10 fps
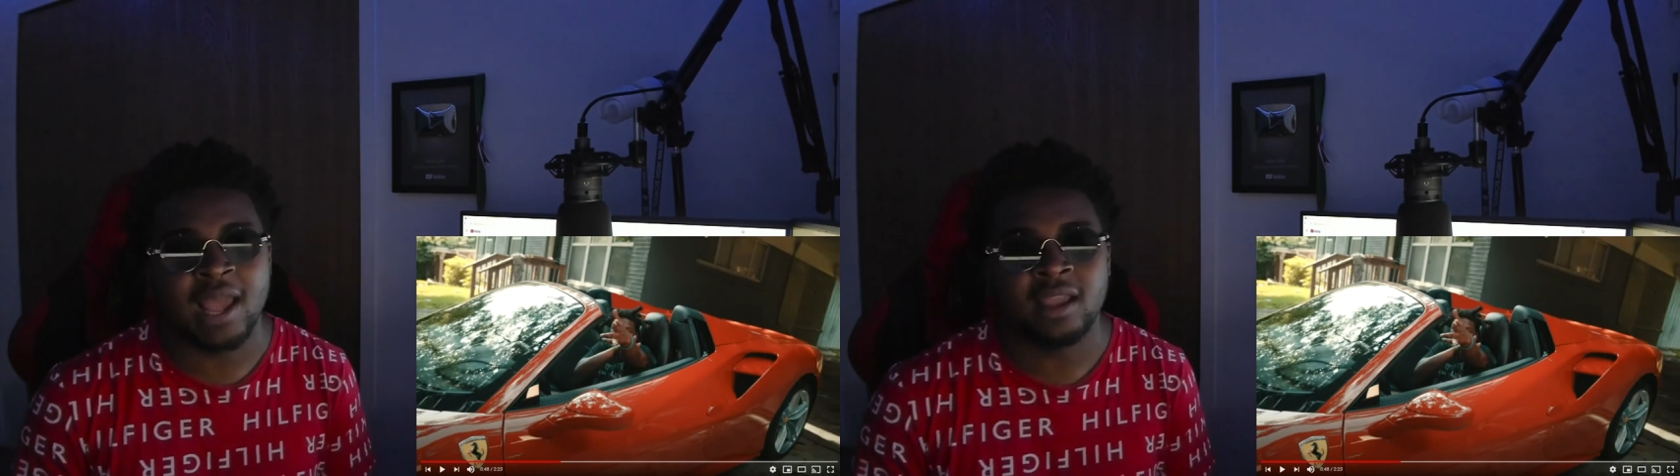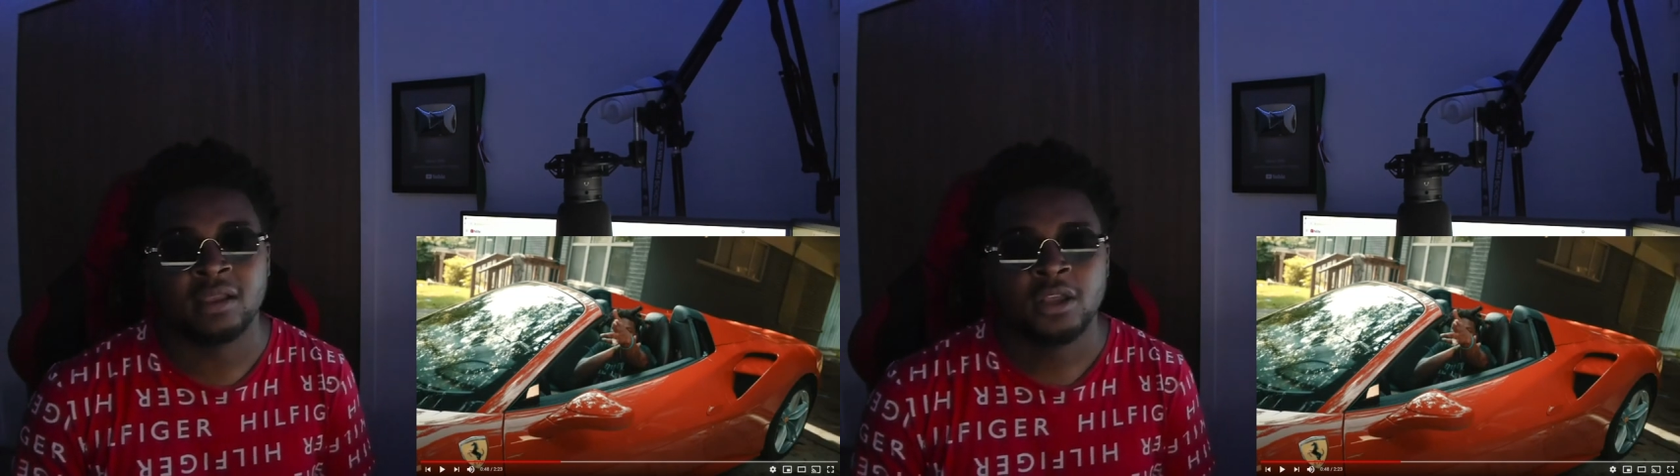
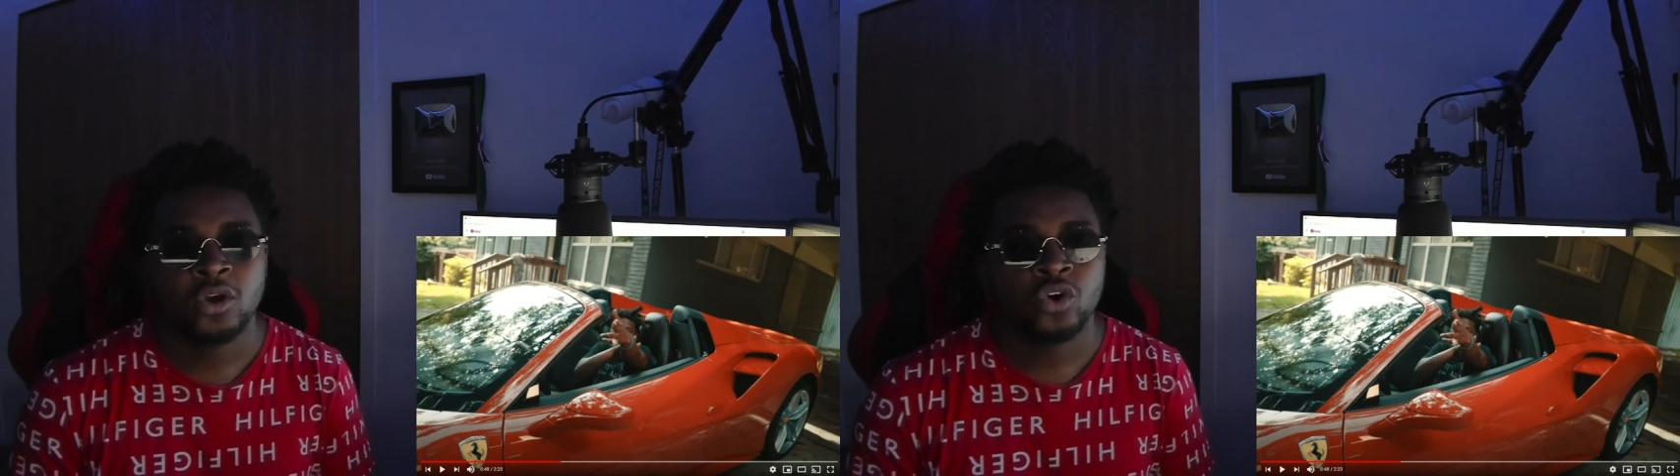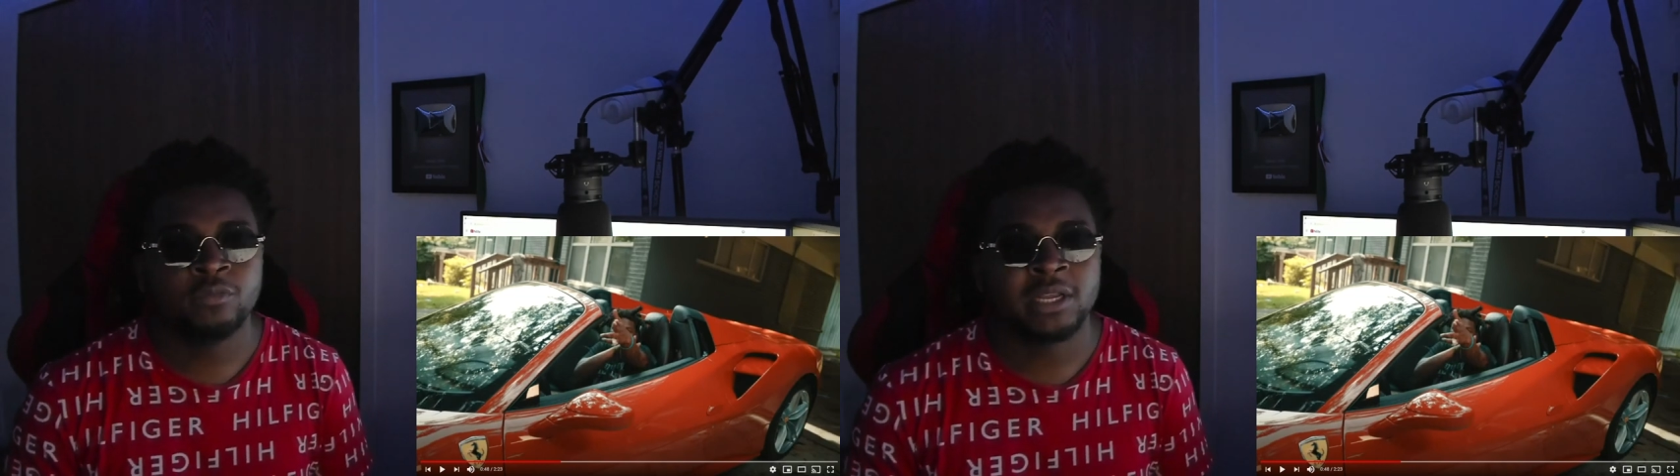like
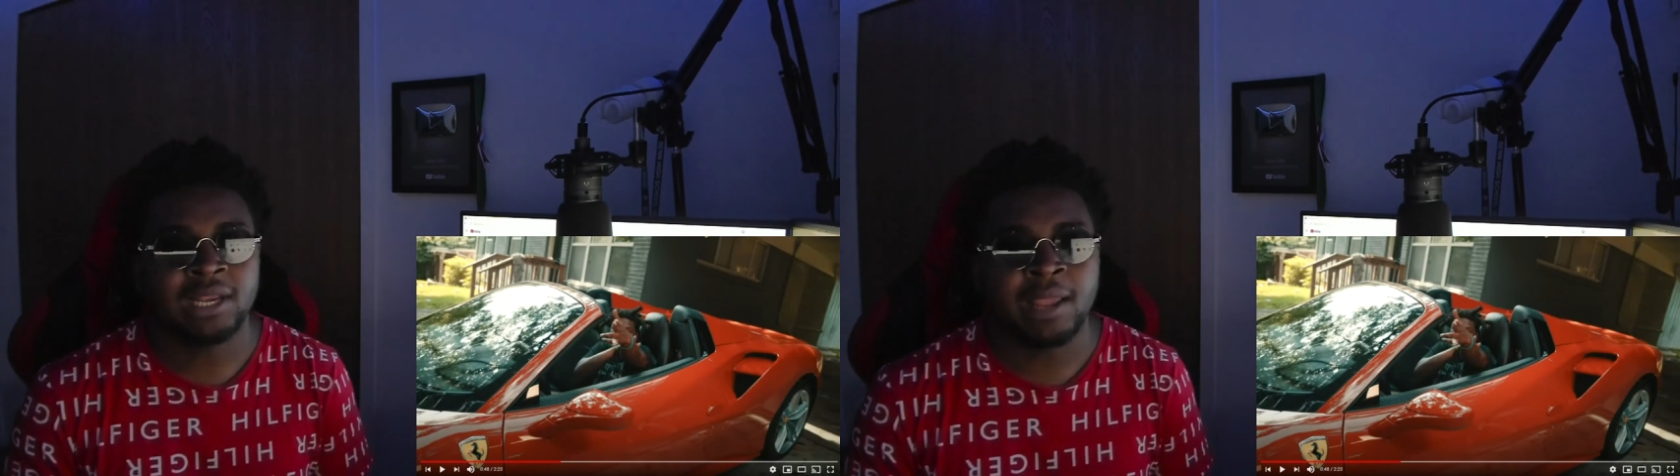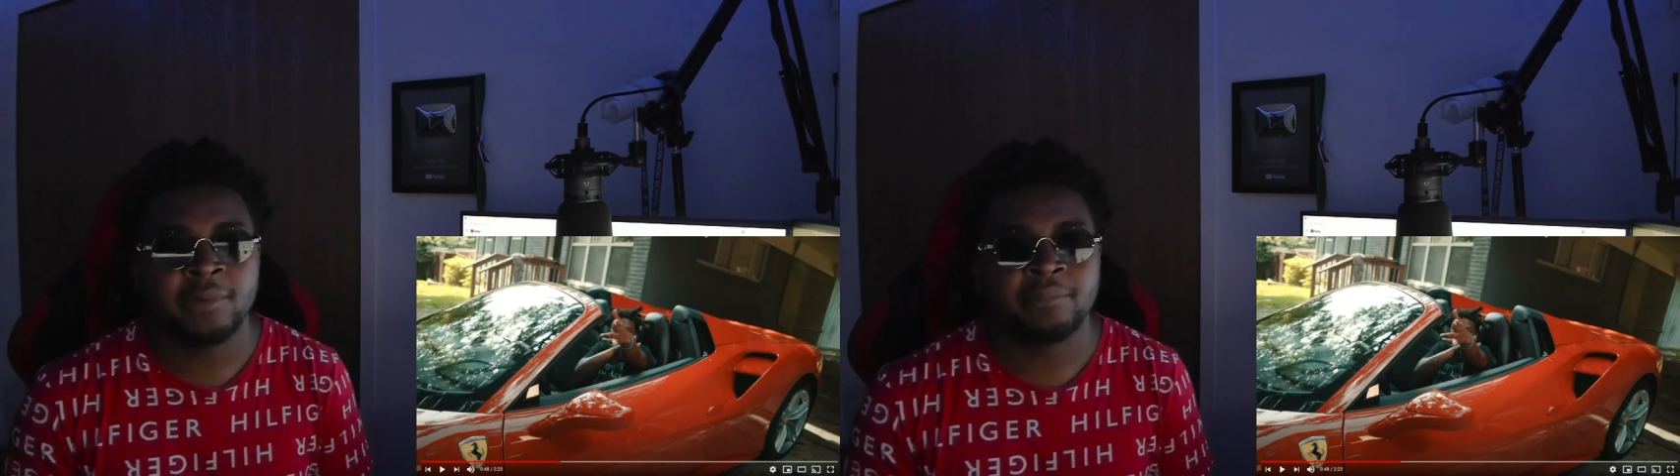who be
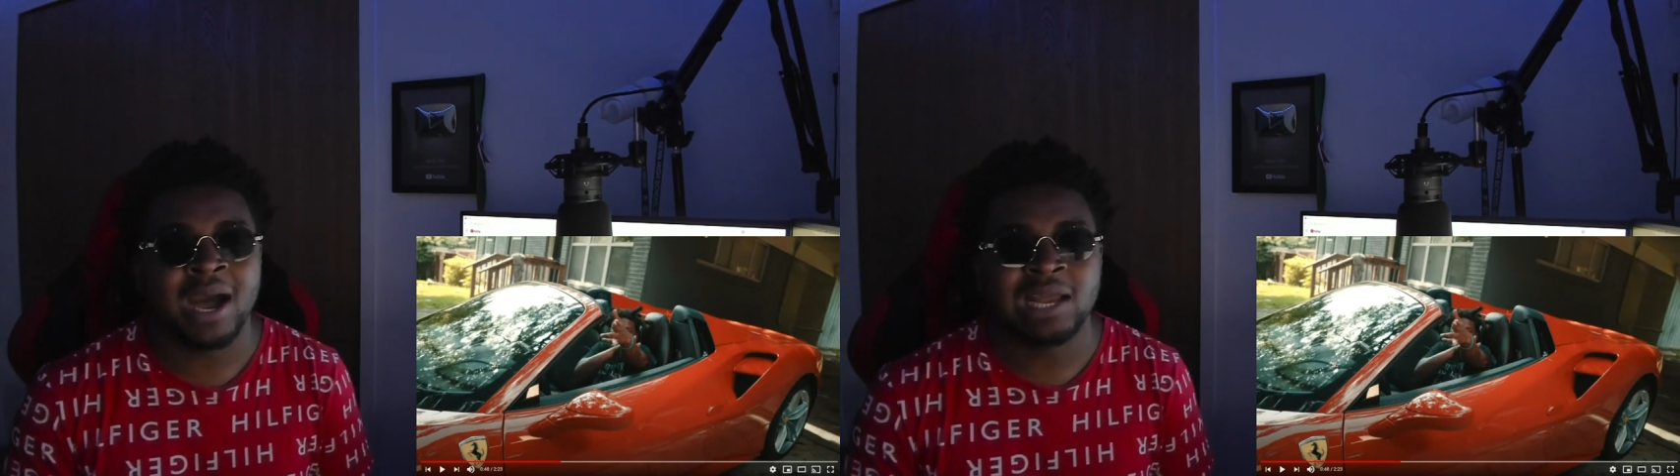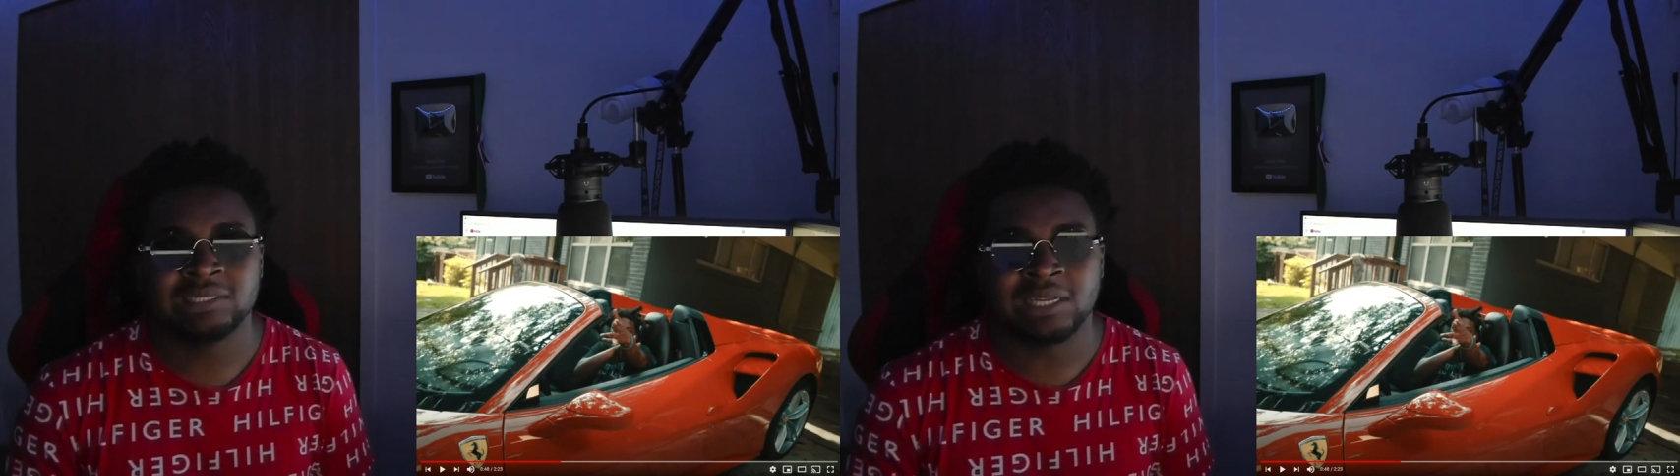claiming
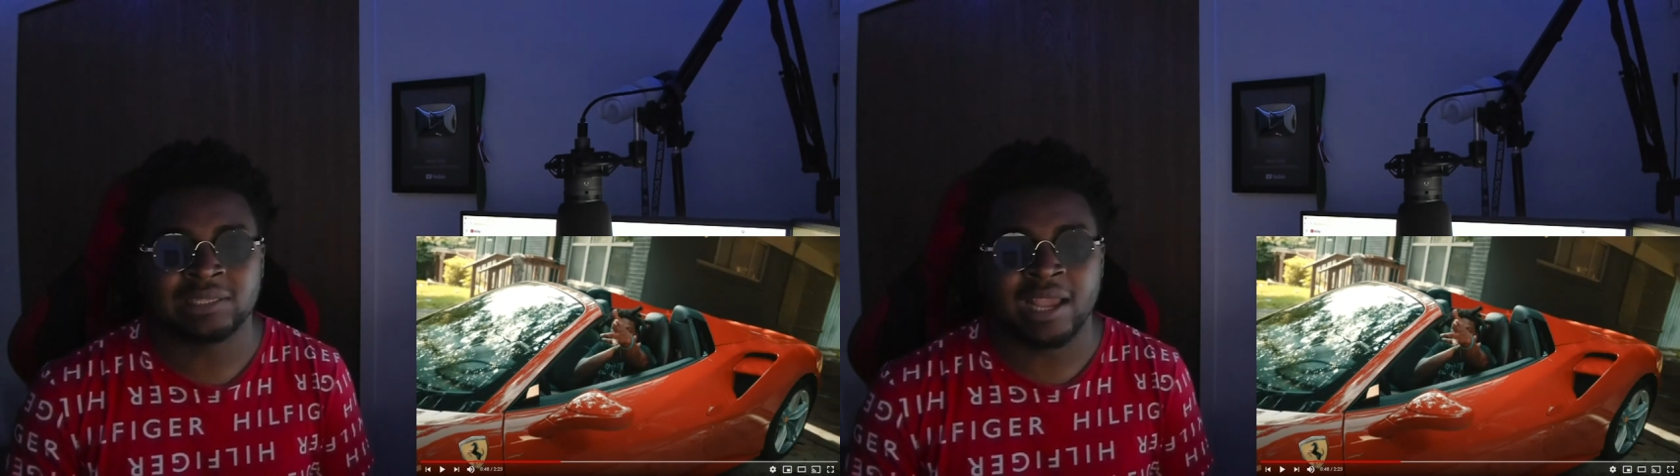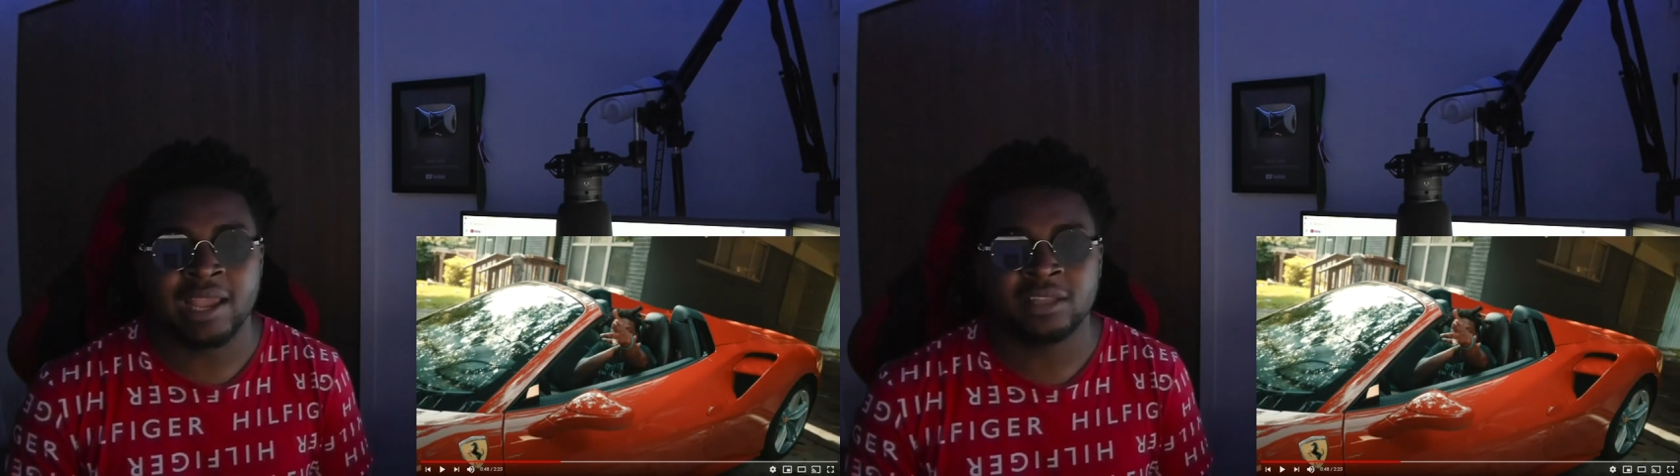bodies
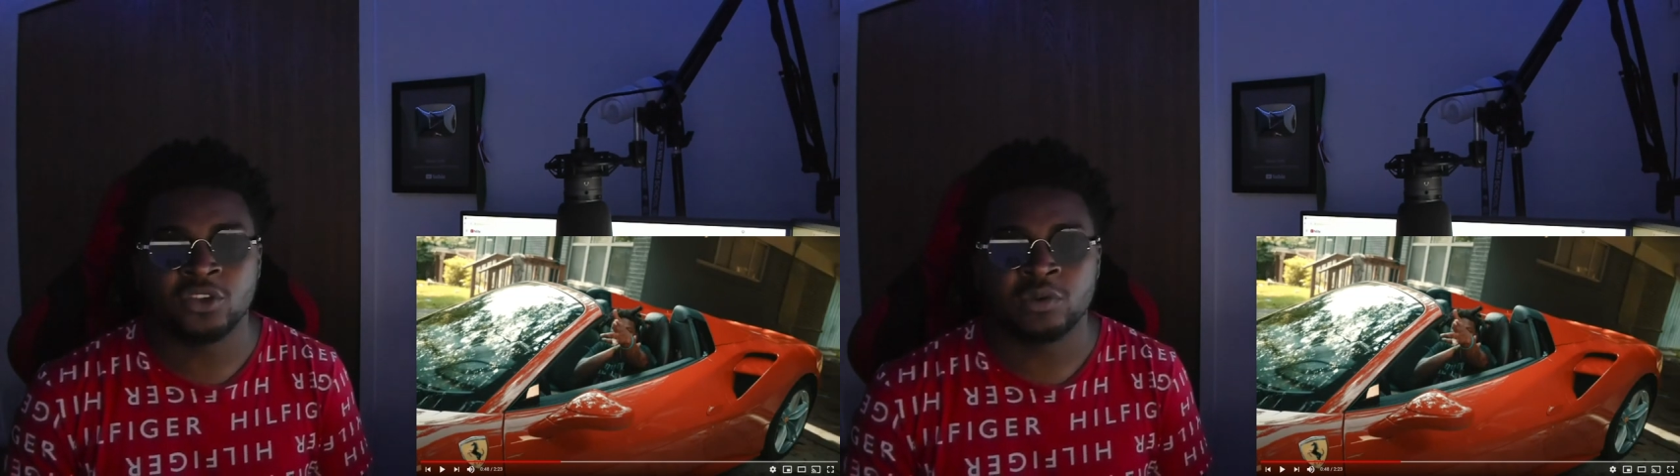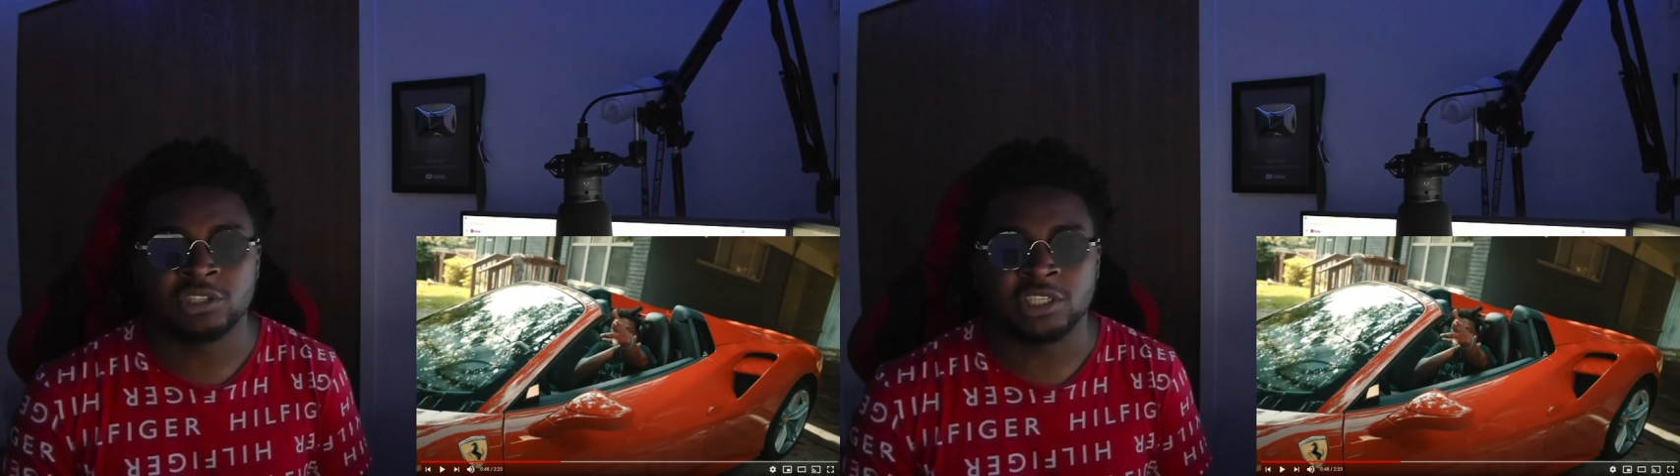that they ain't
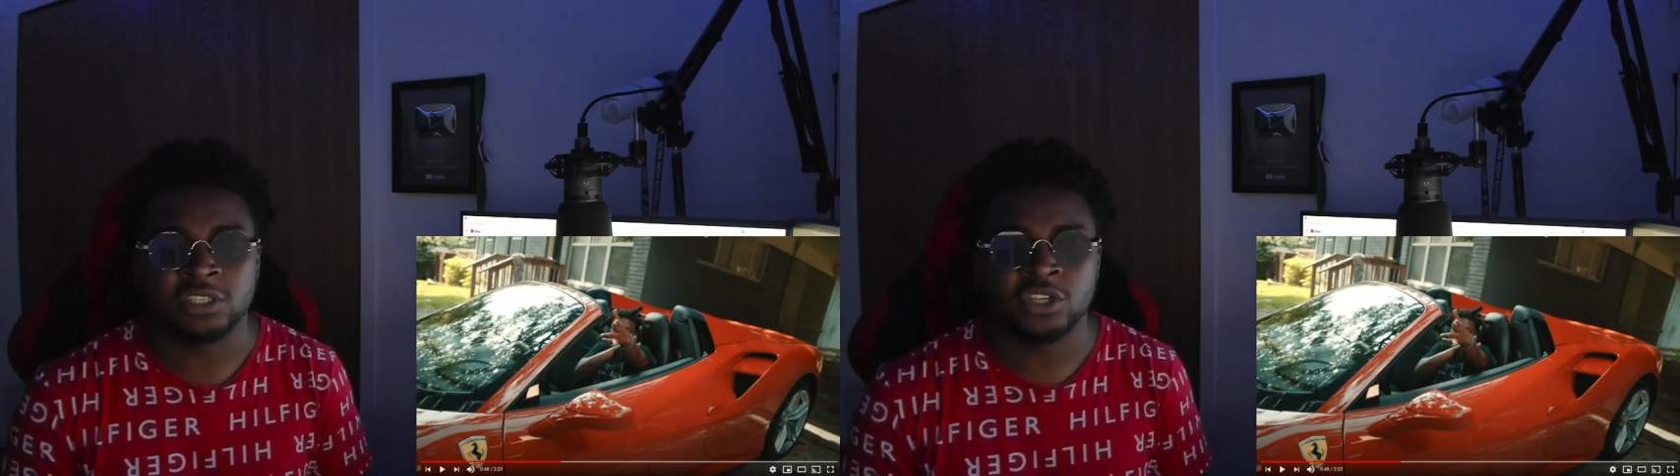doing shit.